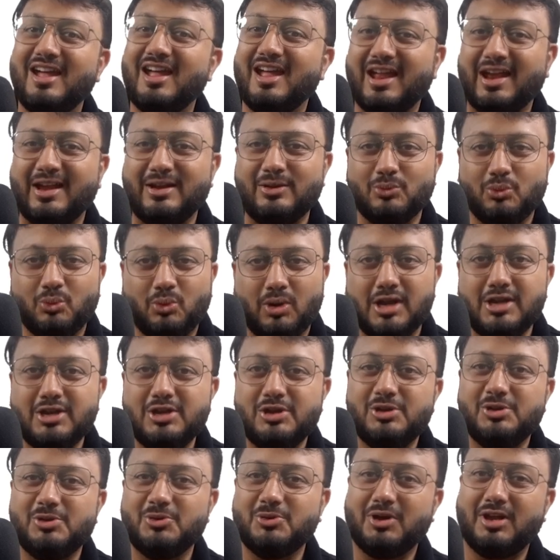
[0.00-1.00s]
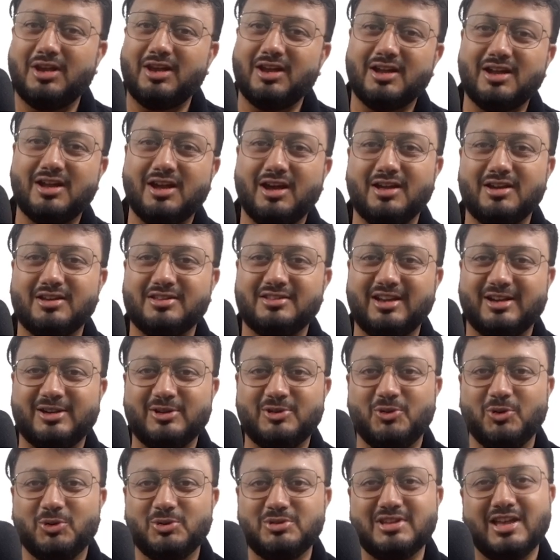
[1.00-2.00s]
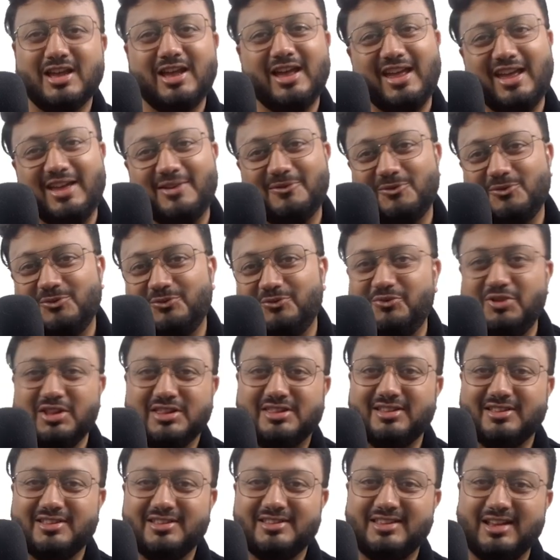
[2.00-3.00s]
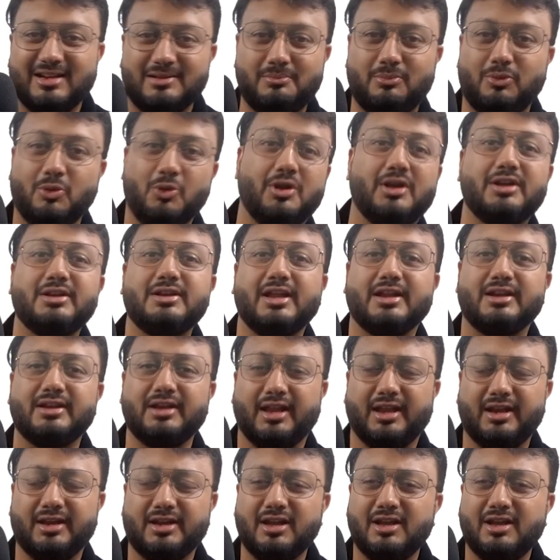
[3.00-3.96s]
and one new Alankar that goes with that blowing technique.